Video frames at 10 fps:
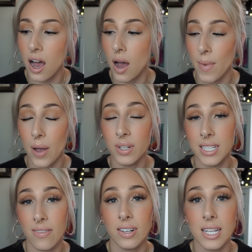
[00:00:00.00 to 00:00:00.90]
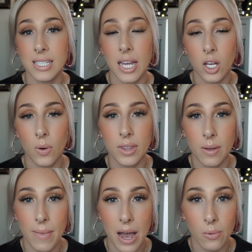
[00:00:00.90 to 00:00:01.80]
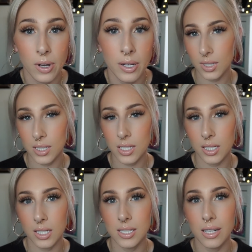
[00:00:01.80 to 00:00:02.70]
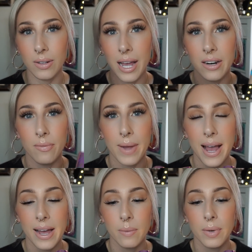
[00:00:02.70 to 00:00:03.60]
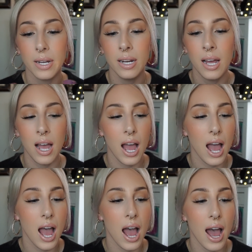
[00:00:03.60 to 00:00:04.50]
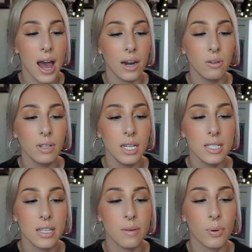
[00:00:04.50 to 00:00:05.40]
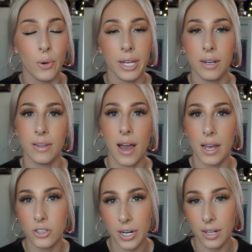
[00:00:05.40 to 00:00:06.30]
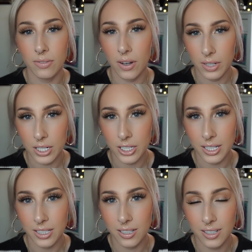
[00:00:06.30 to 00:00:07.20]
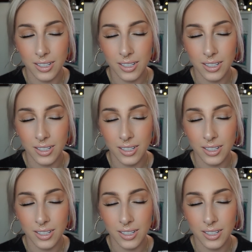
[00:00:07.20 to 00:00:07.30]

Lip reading: I would definitely say go with the matte one. This is gonna sound kind of bad, but I don't really see the point in the hydrating foundation.